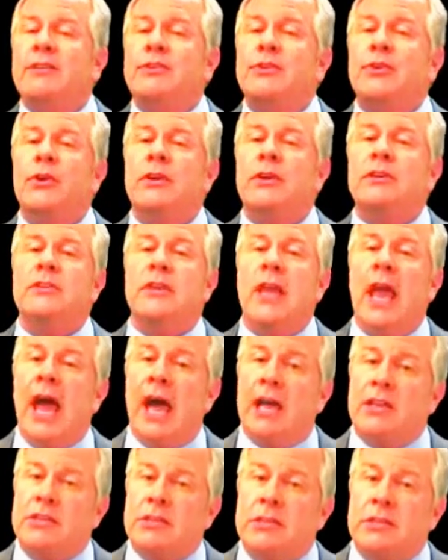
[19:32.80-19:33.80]
answer is
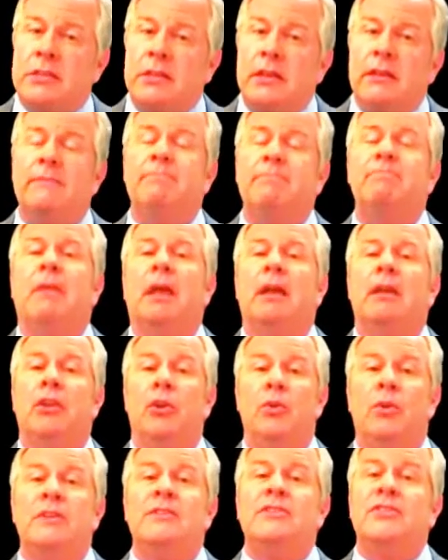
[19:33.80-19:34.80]
yes,
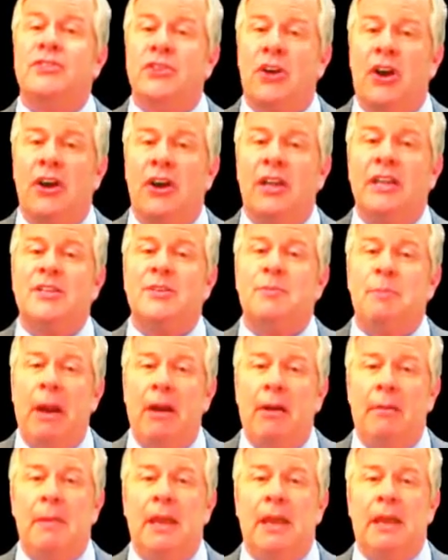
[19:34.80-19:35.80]
you can start
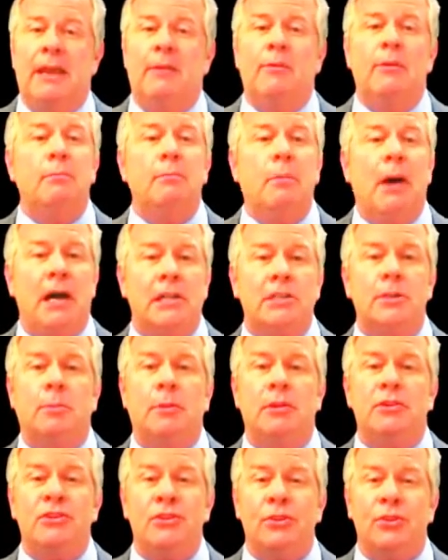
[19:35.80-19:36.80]
experimenting with
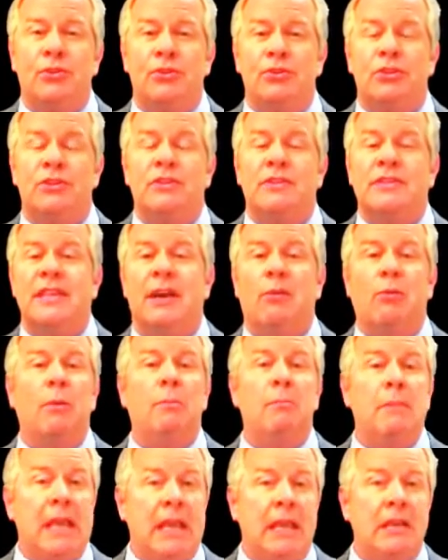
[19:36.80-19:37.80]
possible solutions that
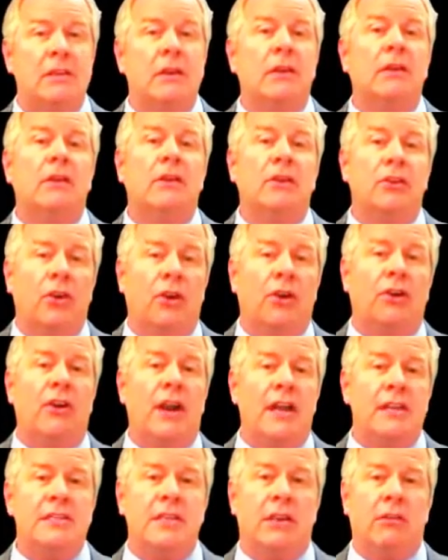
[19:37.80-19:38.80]
will meet your
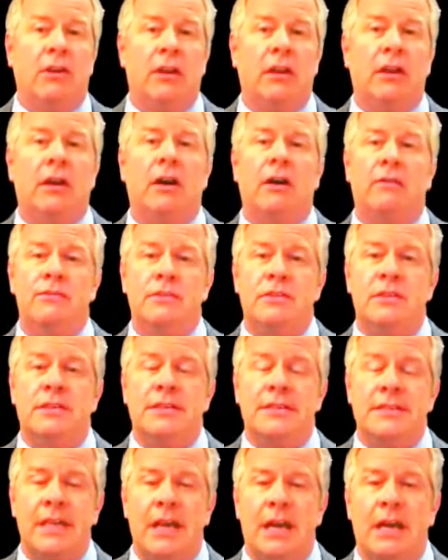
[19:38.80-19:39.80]
criteria of
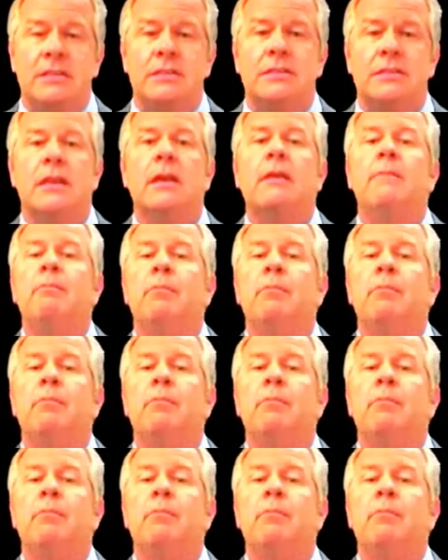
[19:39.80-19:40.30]
success.